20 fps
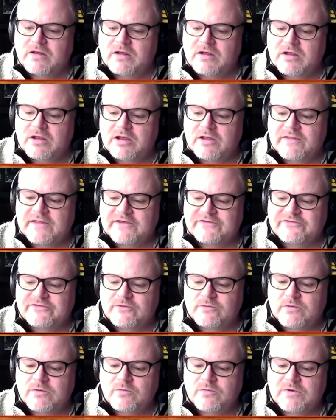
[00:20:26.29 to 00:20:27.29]
Uh, that's
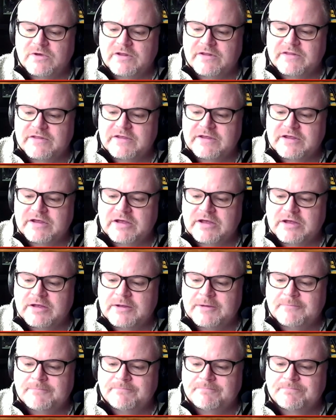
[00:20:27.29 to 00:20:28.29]
the one where the
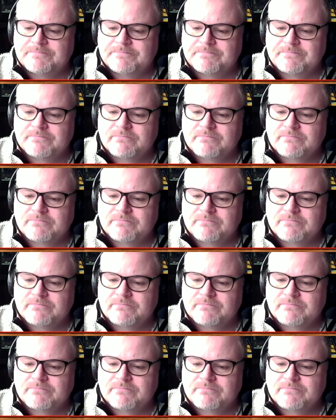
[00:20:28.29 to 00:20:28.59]
um,